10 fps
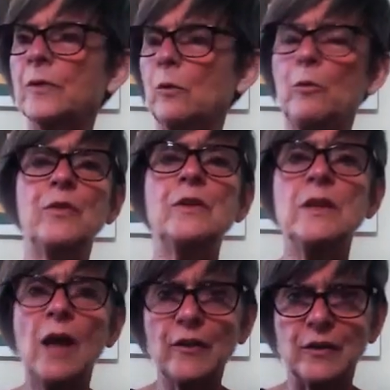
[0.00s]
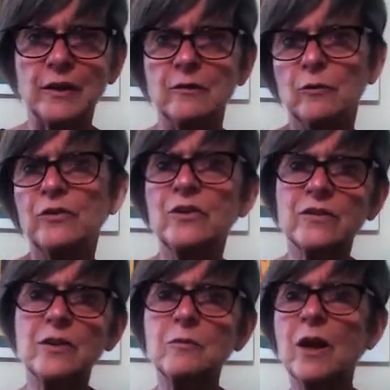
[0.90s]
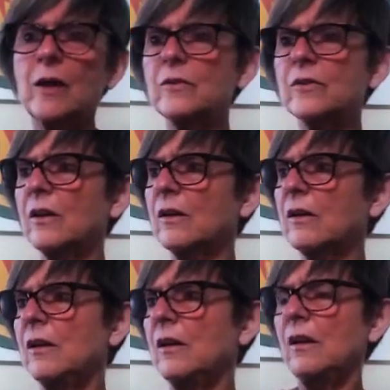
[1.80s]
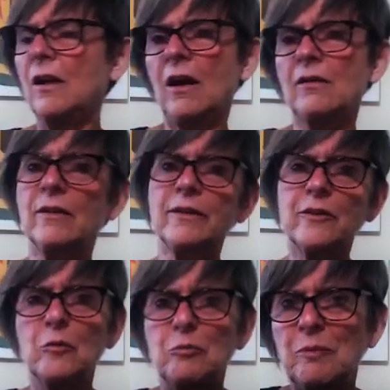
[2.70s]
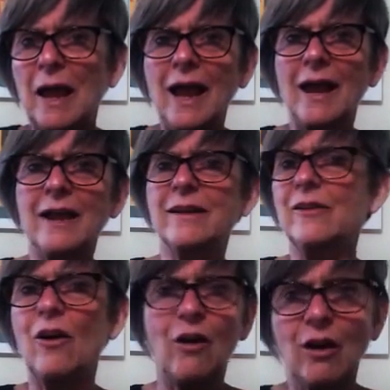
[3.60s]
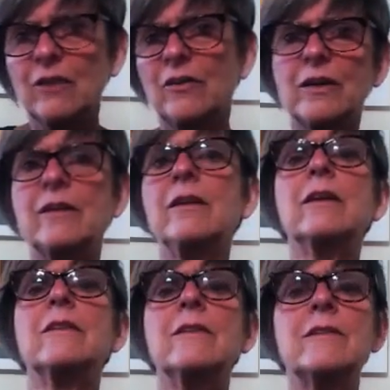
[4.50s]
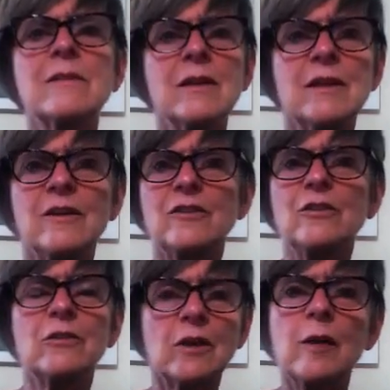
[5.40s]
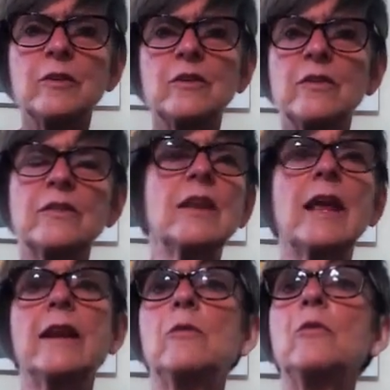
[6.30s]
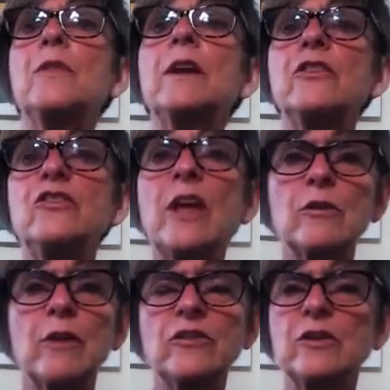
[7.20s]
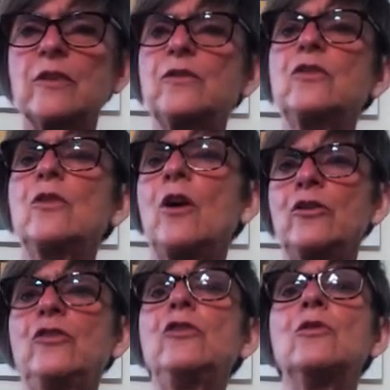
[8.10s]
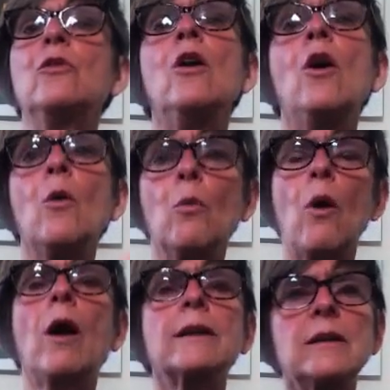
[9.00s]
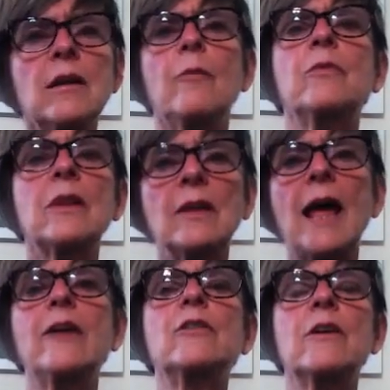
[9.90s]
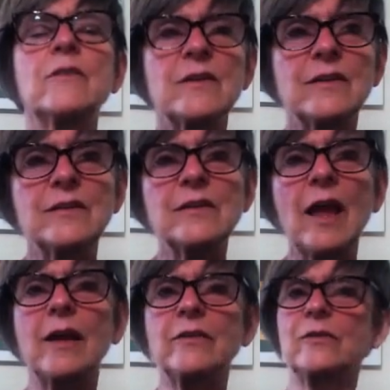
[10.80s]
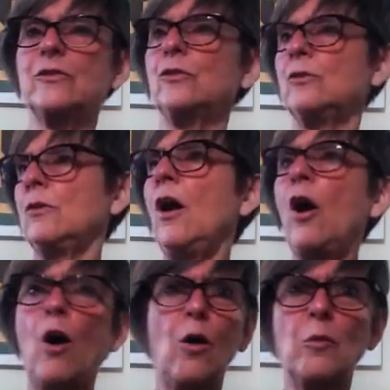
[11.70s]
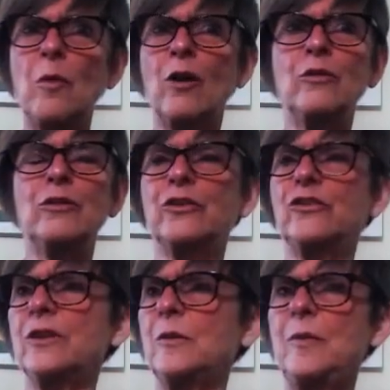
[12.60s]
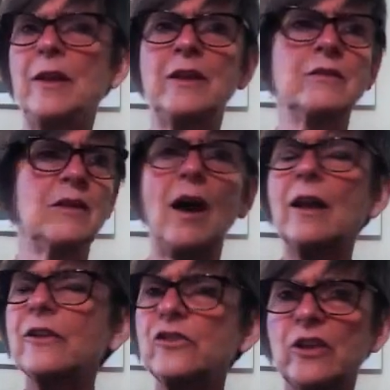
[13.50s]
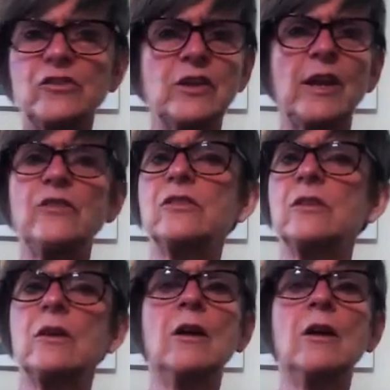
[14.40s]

with nothing, with just sometimes a, a little bag, and all of our kids, you know, coming to this land and within a generation of two or two, walking up the ladder of success to home ownership and college education